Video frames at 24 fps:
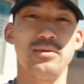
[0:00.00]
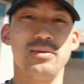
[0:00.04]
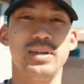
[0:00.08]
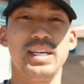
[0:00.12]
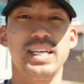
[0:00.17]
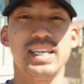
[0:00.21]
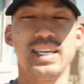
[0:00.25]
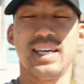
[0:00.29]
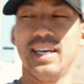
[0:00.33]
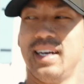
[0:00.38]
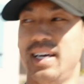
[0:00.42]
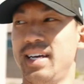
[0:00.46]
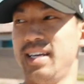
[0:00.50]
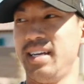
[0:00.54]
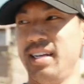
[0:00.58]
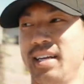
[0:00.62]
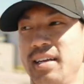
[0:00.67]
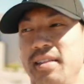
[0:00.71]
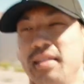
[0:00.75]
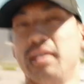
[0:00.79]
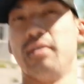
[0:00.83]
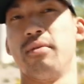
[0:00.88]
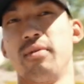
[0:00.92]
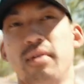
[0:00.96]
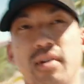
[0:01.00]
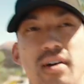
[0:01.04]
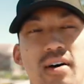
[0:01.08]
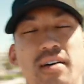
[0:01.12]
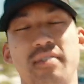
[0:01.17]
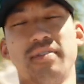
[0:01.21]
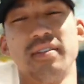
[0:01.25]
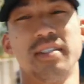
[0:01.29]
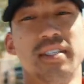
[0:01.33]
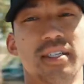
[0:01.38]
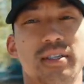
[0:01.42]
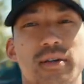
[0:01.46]
weekend, and then we're
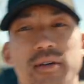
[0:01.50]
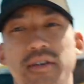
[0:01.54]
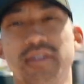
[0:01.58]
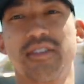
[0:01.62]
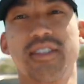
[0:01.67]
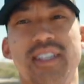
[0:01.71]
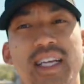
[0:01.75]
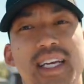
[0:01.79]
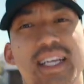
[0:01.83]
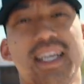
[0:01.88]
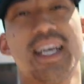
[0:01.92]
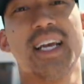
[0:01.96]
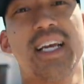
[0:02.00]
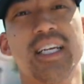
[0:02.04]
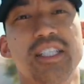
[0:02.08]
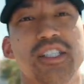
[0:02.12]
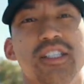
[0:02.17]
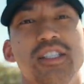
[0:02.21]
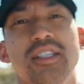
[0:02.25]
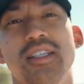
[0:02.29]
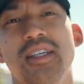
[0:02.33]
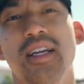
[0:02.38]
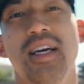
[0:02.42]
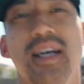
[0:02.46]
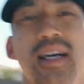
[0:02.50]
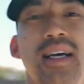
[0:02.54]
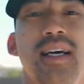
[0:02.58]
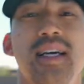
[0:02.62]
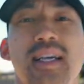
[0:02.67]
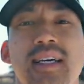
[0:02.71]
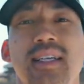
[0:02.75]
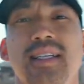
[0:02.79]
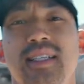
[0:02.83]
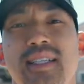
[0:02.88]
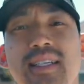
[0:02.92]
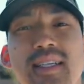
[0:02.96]
off to our staycation
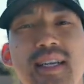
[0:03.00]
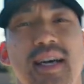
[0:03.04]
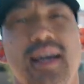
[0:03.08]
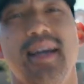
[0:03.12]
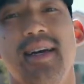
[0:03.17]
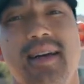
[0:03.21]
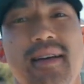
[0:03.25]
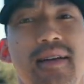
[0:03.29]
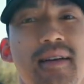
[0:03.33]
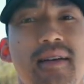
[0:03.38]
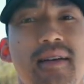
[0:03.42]
tonight.